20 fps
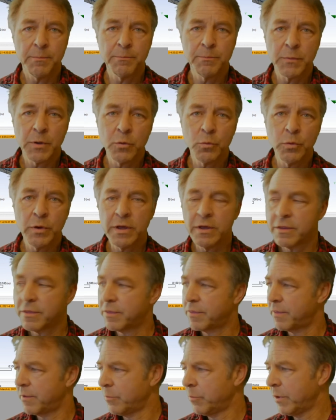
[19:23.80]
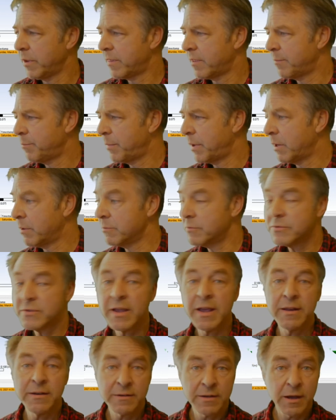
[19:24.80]
with about
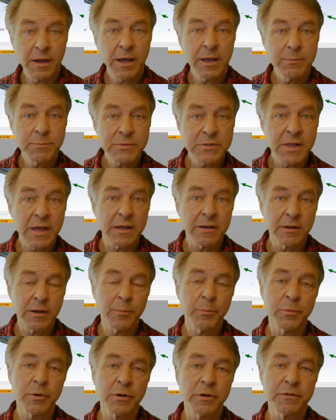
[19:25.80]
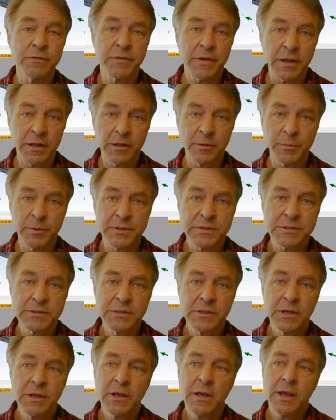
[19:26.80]
10 times that number of elements
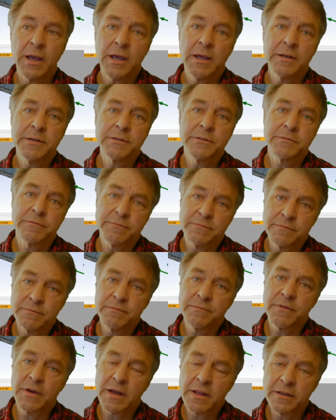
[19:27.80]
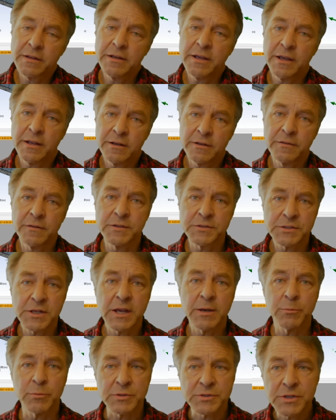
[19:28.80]
and validated the
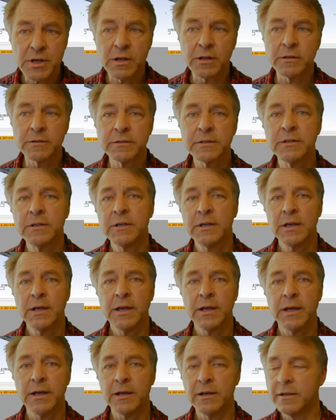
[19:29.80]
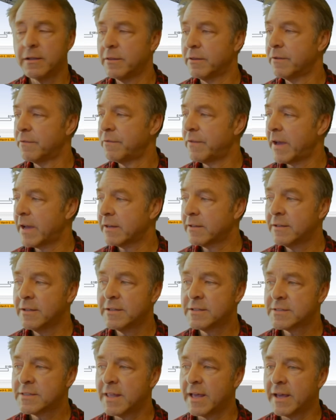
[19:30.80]
same result. The fact
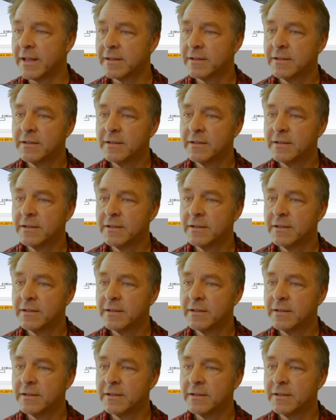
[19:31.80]
is that